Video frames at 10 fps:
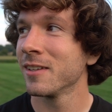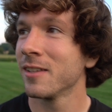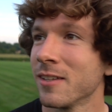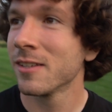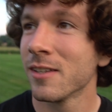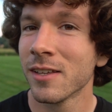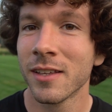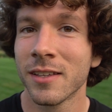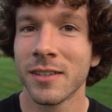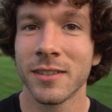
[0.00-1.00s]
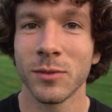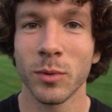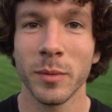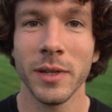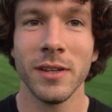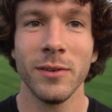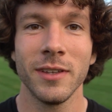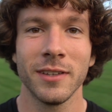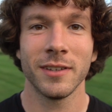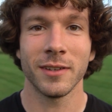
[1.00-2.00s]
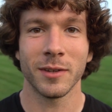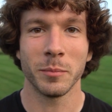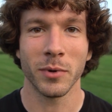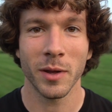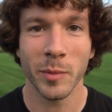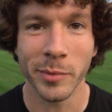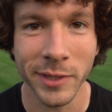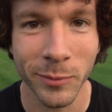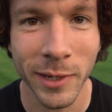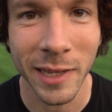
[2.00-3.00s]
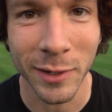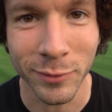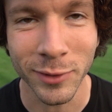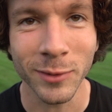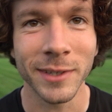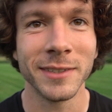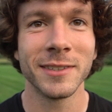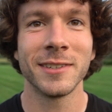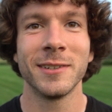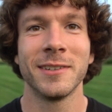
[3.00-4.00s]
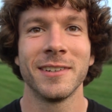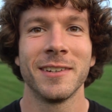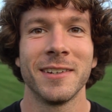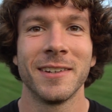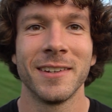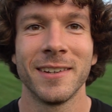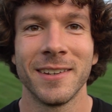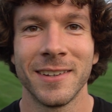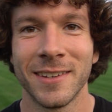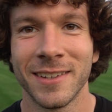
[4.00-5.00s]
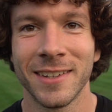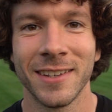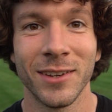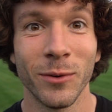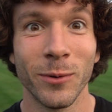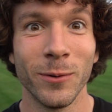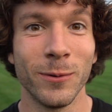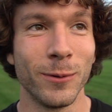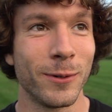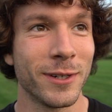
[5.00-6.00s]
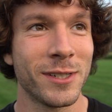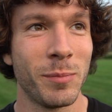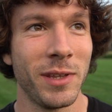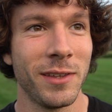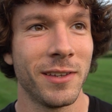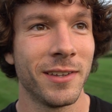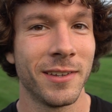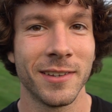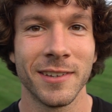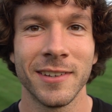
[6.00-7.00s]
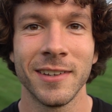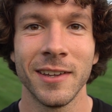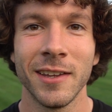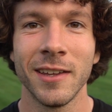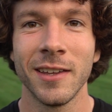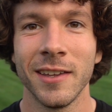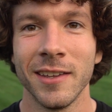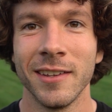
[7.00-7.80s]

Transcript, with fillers: What are you doing? What am I doing? I'm probably way out of focus. You're not. Oh, crispy. You're crispy.